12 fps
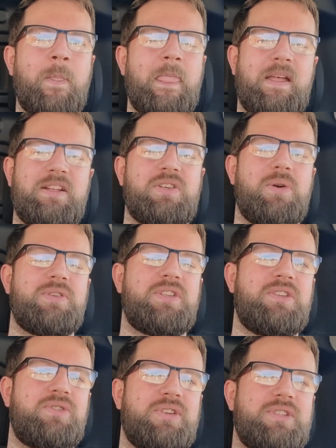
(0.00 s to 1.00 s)
That's always an
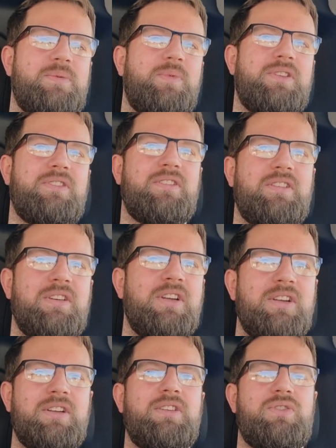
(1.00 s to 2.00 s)
interesting one.
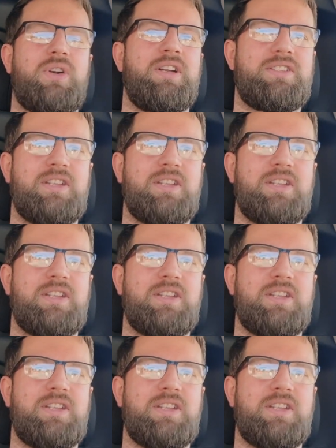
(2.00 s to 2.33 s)
Trying